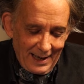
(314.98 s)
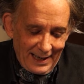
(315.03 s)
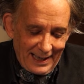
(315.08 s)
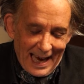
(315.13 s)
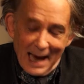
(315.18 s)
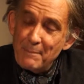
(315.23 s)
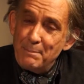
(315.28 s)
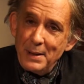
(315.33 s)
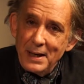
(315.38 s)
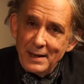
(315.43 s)

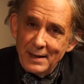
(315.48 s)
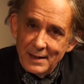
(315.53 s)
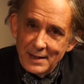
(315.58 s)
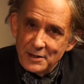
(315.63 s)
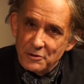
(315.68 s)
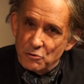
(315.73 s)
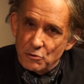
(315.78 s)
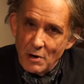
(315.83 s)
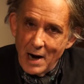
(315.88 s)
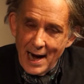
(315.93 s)
Kabir
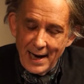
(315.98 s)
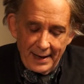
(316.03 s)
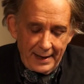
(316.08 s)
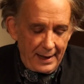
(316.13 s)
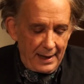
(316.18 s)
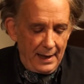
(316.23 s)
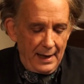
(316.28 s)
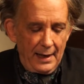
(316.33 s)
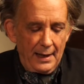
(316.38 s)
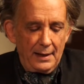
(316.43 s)

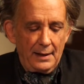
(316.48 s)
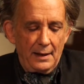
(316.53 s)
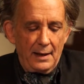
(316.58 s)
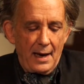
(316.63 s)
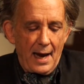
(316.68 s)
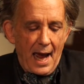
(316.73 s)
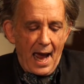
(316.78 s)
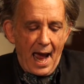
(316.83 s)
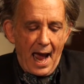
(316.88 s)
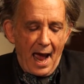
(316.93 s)
drank
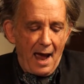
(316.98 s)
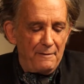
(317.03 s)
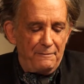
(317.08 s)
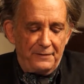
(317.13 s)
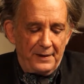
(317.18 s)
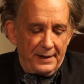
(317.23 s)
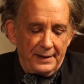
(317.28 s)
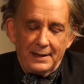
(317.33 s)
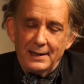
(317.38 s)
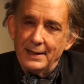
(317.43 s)
in
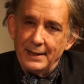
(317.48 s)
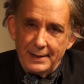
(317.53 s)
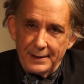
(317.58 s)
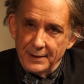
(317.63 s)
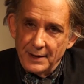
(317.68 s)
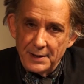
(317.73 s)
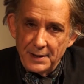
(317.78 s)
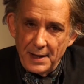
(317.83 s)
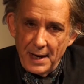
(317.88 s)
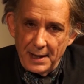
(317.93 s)
avidly
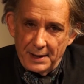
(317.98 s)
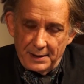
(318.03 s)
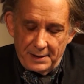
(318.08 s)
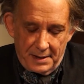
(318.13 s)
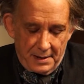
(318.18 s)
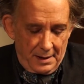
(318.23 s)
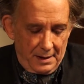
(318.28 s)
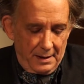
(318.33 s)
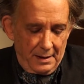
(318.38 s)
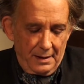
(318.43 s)
the
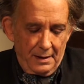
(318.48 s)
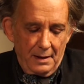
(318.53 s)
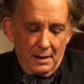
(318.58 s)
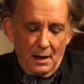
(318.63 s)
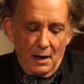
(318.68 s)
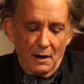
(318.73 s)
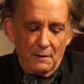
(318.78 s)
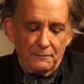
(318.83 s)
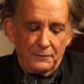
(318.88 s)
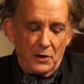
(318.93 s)
nectar
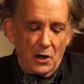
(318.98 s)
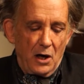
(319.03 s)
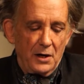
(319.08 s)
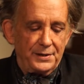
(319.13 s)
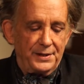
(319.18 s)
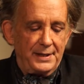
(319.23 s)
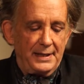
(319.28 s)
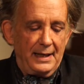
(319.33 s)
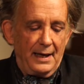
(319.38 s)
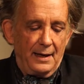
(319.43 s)
of
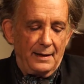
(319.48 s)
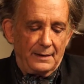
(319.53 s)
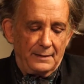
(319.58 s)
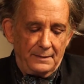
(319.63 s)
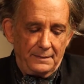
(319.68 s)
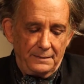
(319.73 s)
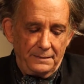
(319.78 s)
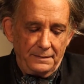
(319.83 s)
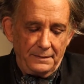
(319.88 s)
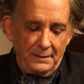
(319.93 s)
God's love.
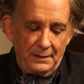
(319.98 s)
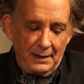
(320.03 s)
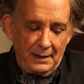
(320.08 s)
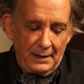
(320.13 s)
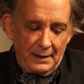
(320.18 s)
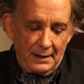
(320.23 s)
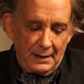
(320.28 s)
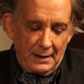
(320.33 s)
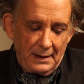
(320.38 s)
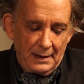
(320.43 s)

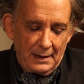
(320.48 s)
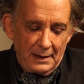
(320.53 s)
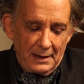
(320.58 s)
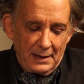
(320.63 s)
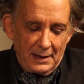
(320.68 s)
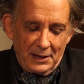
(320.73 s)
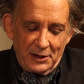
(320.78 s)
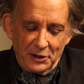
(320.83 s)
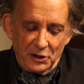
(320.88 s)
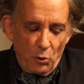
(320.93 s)

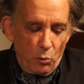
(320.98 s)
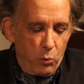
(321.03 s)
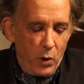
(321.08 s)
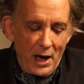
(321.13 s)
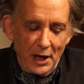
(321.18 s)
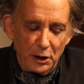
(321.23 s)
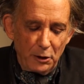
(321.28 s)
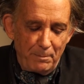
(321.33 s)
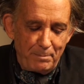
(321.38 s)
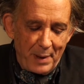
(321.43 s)
The
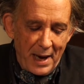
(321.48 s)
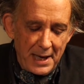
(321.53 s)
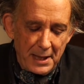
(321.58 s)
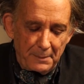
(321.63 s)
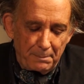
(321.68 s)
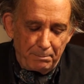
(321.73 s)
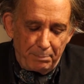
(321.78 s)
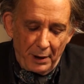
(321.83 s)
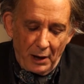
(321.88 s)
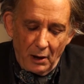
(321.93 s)
well
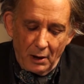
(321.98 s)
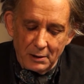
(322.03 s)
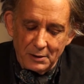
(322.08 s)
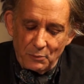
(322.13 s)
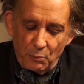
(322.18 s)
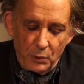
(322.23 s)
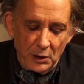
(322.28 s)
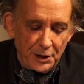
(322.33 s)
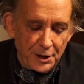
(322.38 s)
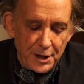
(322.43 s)
baked pot
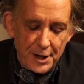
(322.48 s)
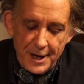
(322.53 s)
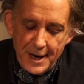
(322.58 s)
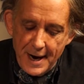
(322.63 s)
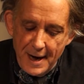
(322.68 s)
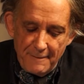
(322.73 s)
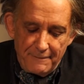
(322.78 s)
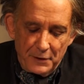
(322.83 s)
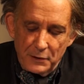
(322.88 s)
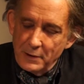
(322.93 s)
will
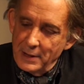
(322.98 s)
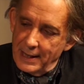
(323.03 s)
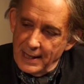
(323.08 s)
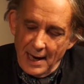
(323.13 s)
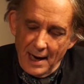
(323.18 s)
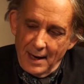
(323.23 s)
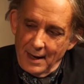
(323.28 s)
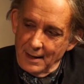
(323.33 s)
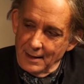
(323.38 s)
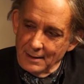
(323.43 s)
never
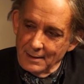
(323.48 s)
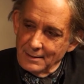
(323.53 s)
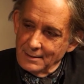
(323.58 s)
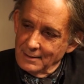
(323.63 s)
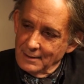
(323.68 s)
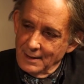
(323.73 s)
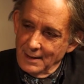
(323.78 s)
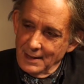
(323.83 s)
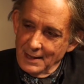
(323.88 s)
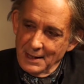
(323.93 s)
again
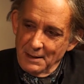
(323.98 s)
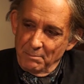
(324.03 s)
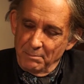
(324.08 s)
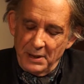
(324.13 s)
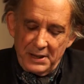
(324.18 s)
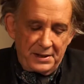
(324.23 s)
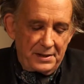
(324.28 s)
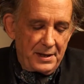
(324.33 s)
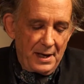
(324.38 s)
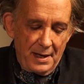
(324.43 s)

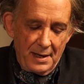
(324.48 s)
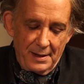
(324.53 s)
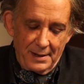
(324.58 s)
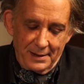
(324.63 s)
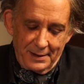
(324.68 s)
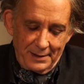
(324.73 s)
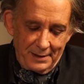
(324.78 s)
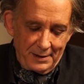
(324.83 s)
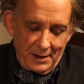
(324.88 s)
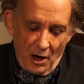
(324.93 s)
be
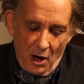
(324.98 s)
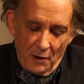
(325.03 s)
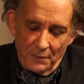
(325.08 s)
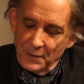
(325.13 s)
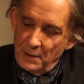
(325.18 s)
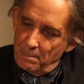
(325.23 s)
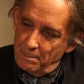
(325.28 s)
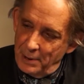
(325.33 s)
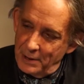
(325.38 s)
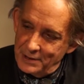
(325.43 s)
turned on
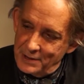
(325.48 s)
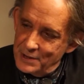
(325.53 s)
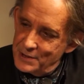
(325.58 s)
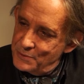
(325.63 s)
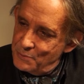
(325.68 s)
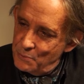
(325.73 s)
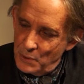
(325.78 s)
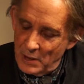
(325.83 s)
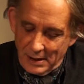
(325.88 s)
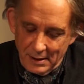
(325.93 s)
the
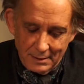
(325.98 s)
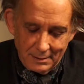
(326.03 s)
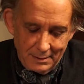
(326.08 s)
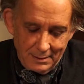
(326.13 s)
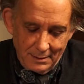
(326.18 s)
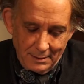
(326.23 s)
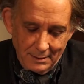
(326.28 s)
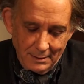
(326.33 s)
potter's wheel.